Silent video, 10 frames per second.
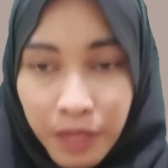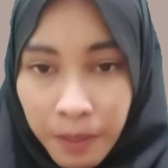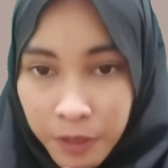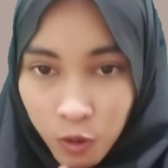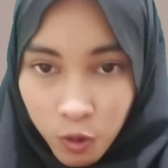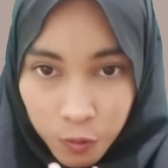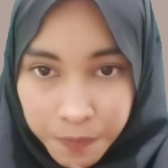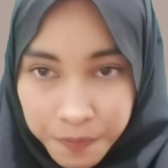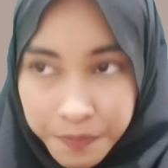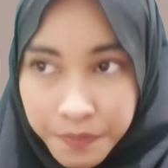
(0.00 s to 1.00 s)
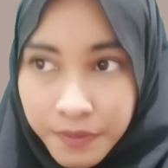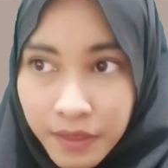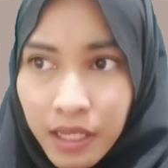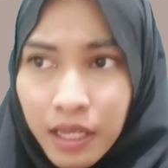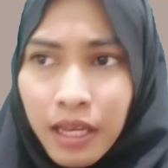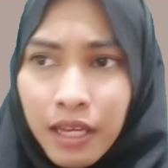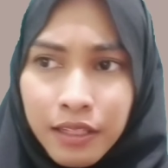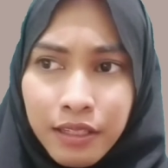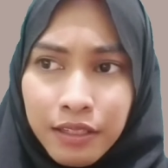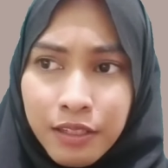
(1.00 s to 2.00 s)
number 2.
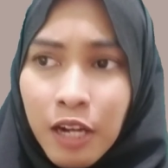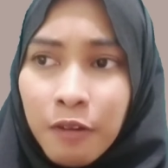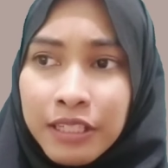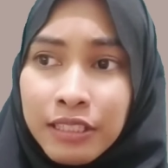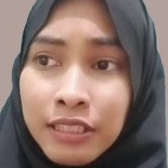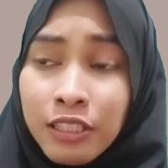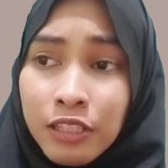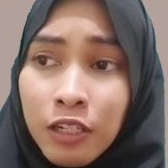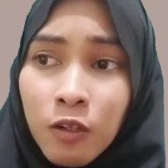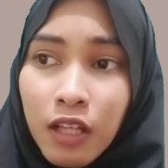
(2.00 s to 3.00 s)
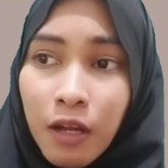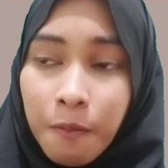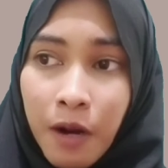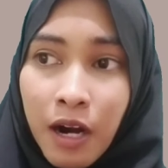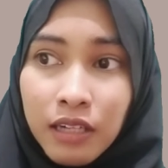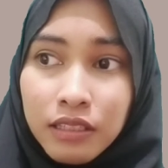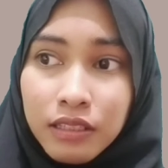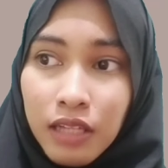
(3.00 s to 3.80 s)
There is a circular park.